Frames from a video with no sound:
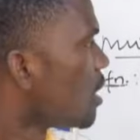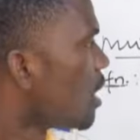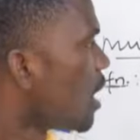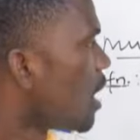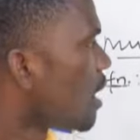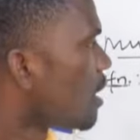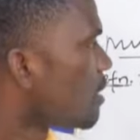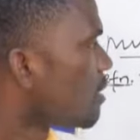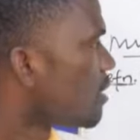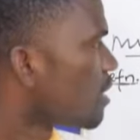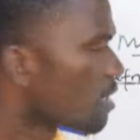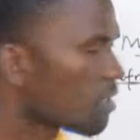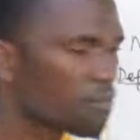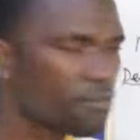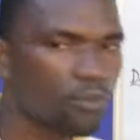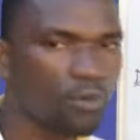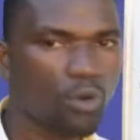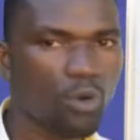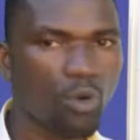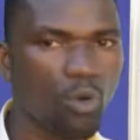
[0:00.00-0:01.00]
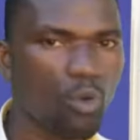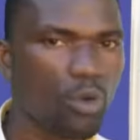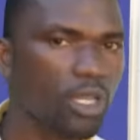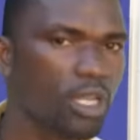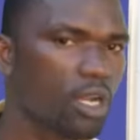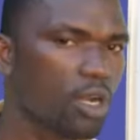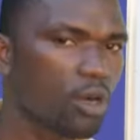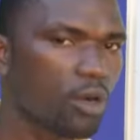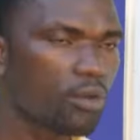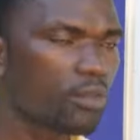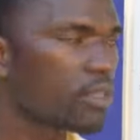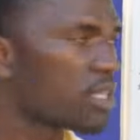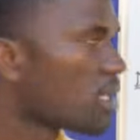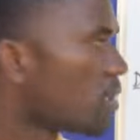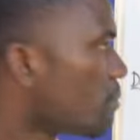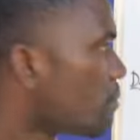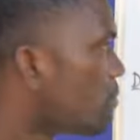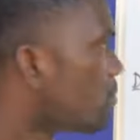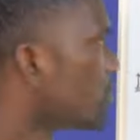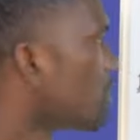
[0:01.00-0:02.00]
And therefore we call
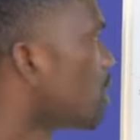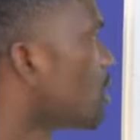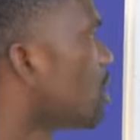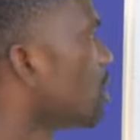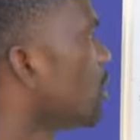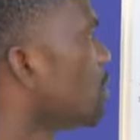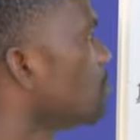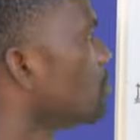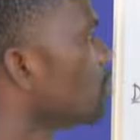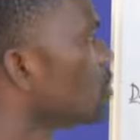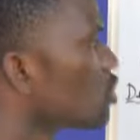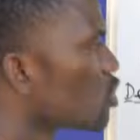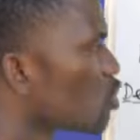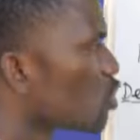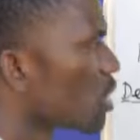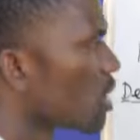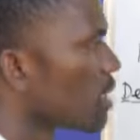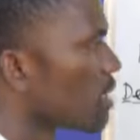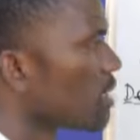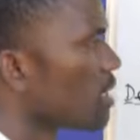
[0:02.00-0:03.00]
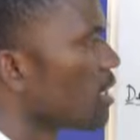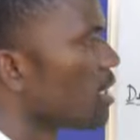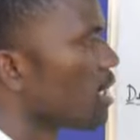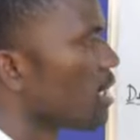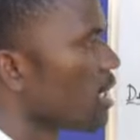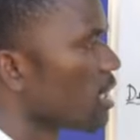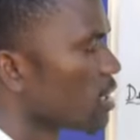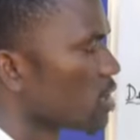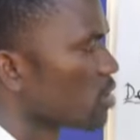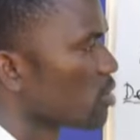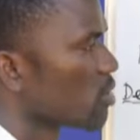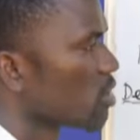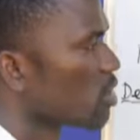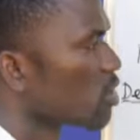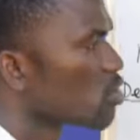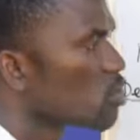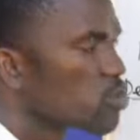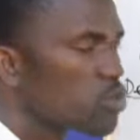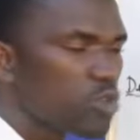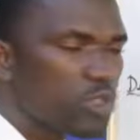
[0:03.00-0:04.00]
them mutually
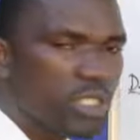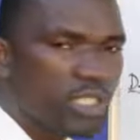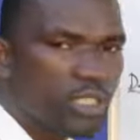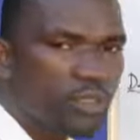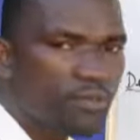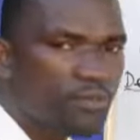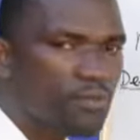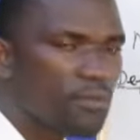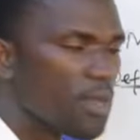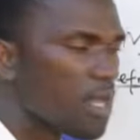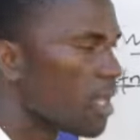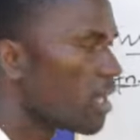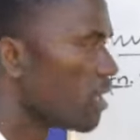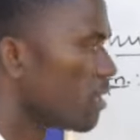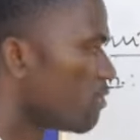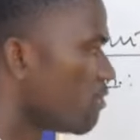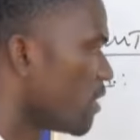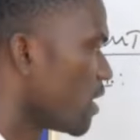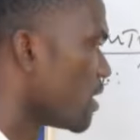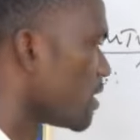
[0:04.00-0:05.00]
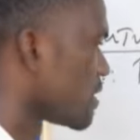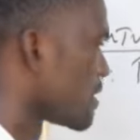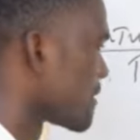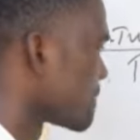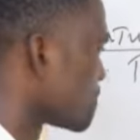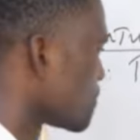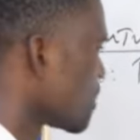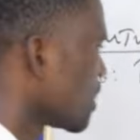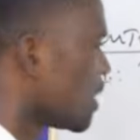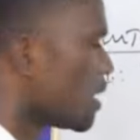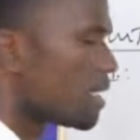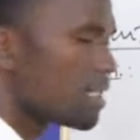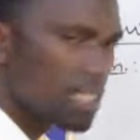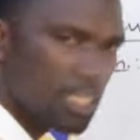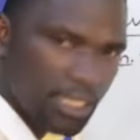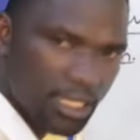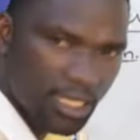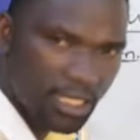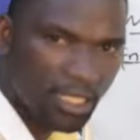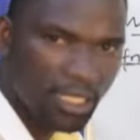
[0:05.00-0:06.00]
inclusive events.
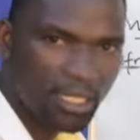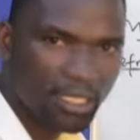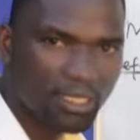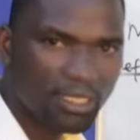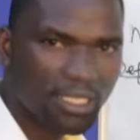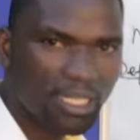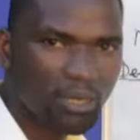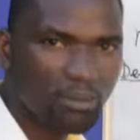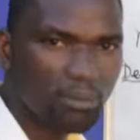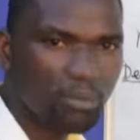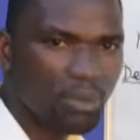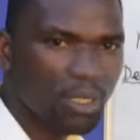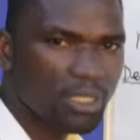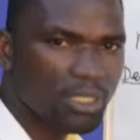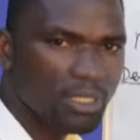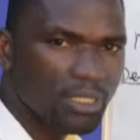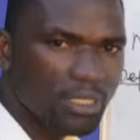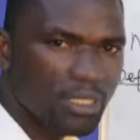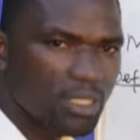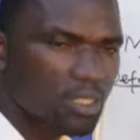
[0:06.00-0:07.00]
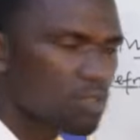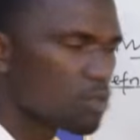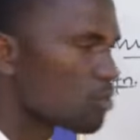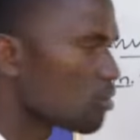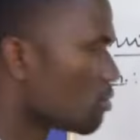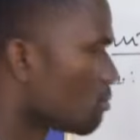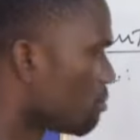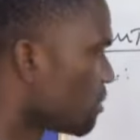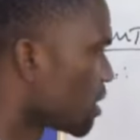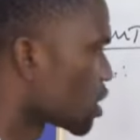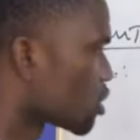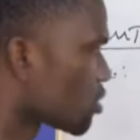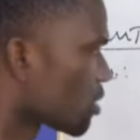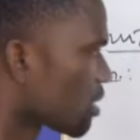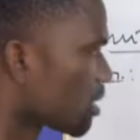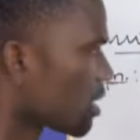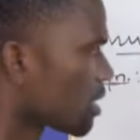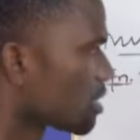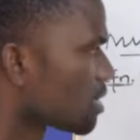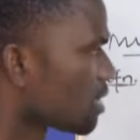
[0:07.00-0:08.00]
Let's take an example at least to make sure
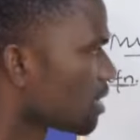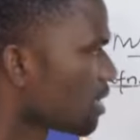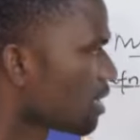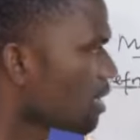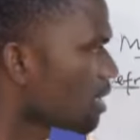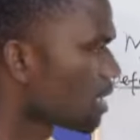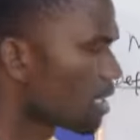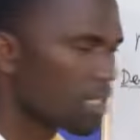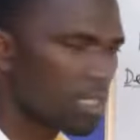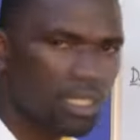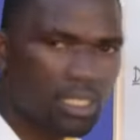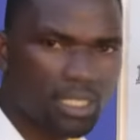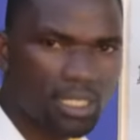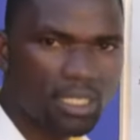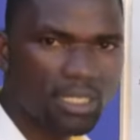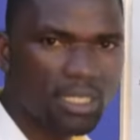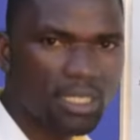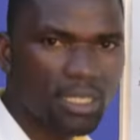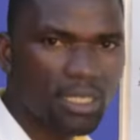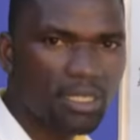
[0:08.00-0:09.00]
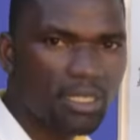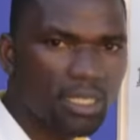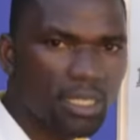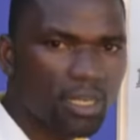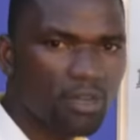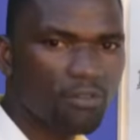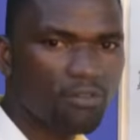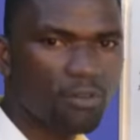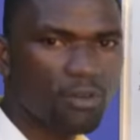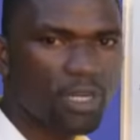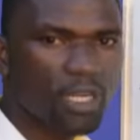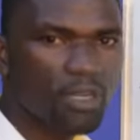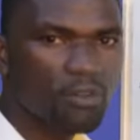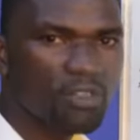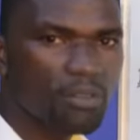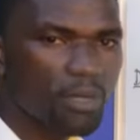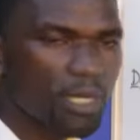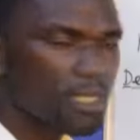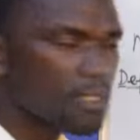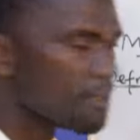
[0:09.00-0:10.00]
that this is clear for
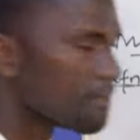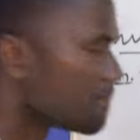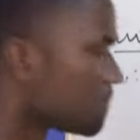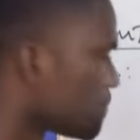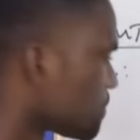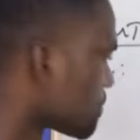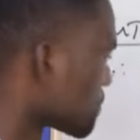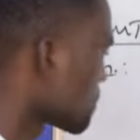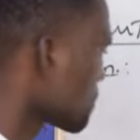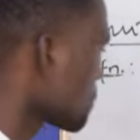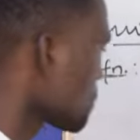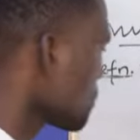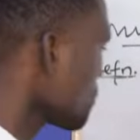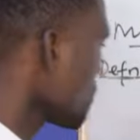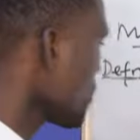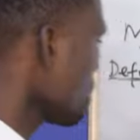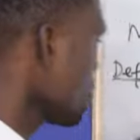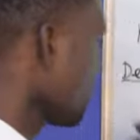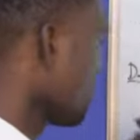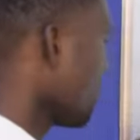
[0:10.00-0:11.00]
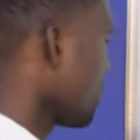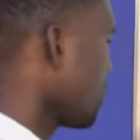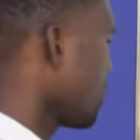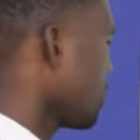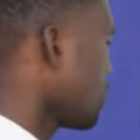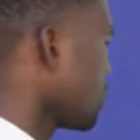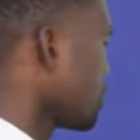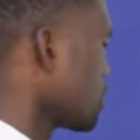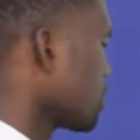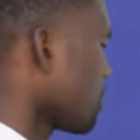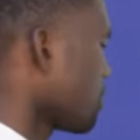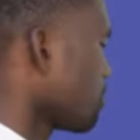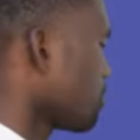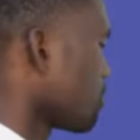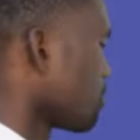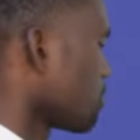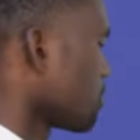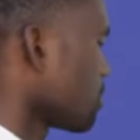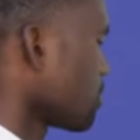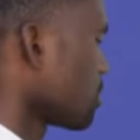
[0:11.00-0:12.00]
everybody. An example.